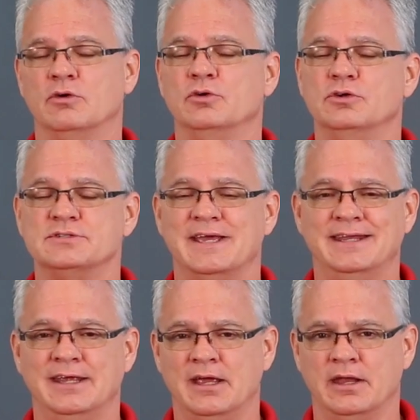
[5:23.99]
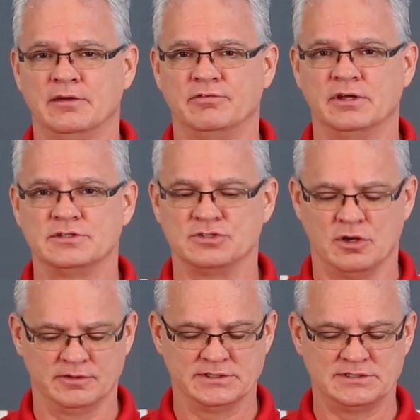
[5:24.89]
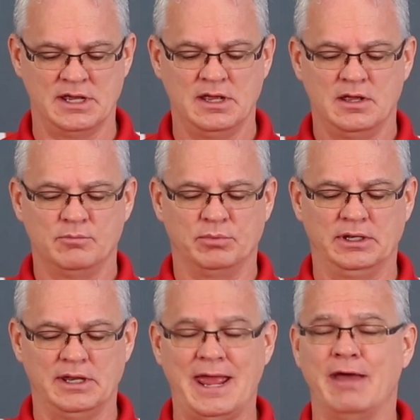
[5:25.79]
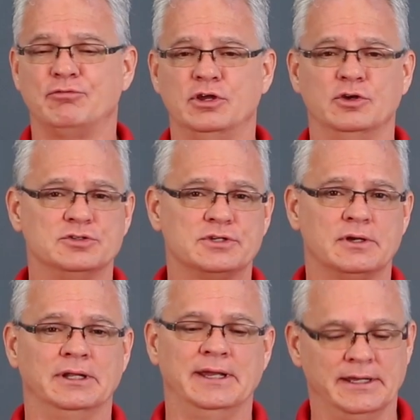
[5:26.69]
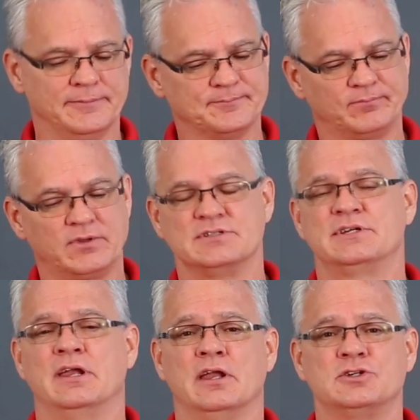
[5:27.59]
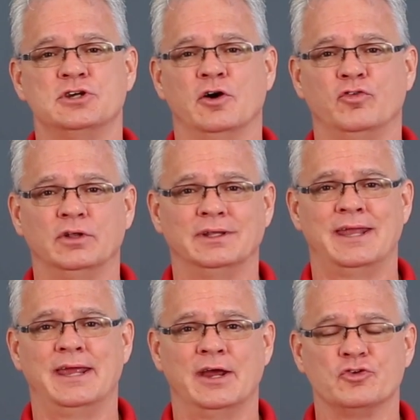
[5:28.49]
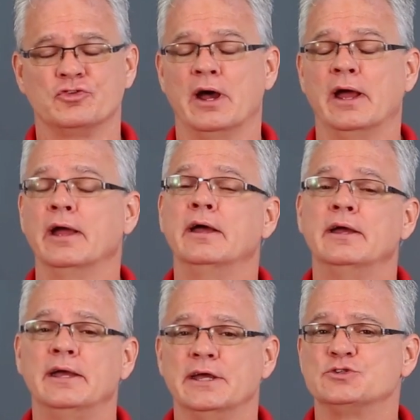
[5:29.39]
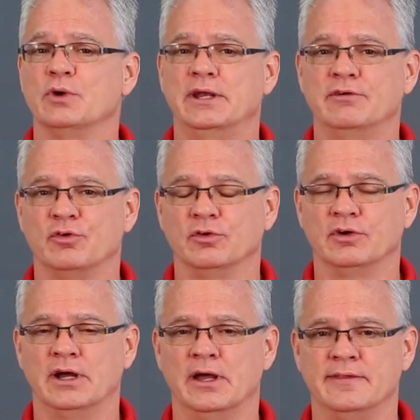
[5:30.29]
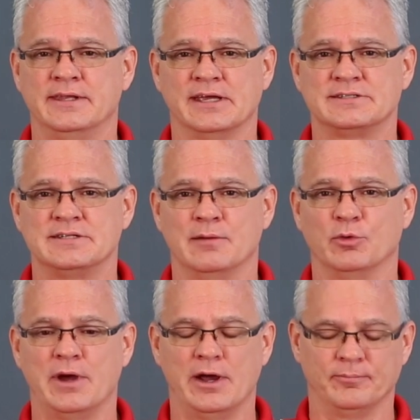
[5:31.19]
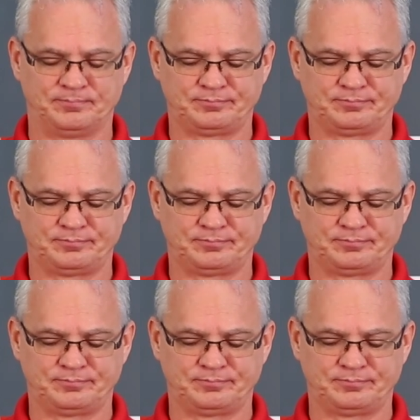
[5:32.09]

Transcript: Don't use any kind of solvents. But after use, clean it, set it on a shelf, let it air dry. It's ready for the next time around.